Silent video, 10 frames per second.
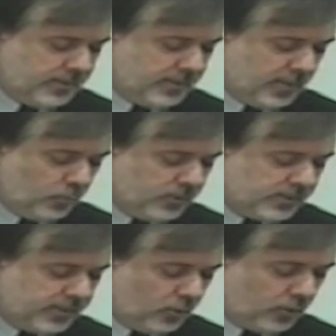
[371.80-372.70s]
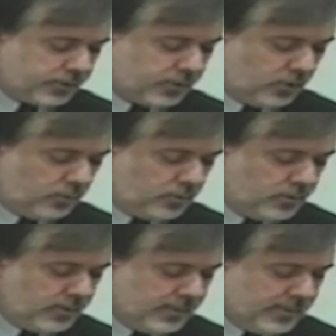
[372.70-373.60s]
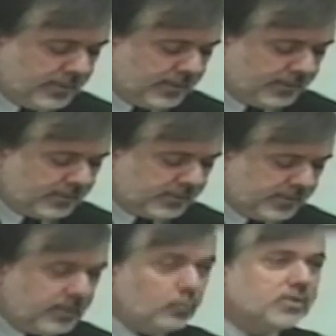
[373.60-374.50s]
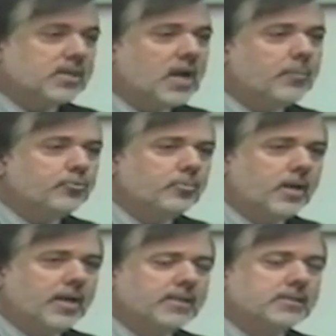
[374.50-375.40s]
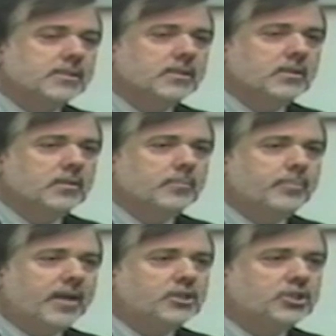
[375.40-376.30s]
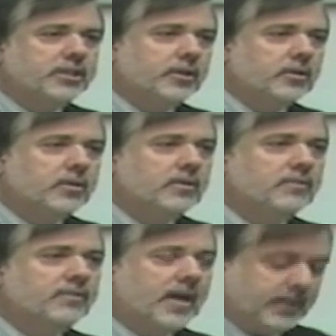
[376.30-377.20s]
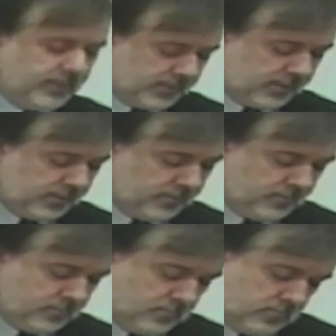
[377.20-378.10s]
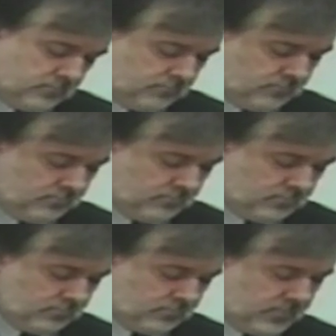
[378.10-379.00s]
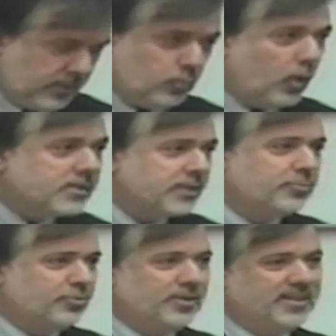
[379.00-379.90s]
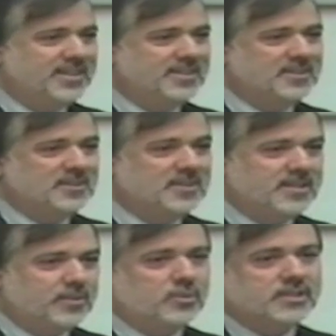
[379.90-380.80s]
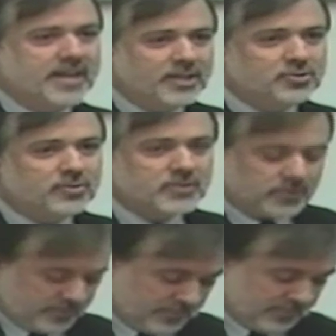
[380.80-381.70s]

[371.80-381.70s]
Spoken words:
that we see also that the scene was compromised by sheer violence. It wasn't pretty. It was dangerous.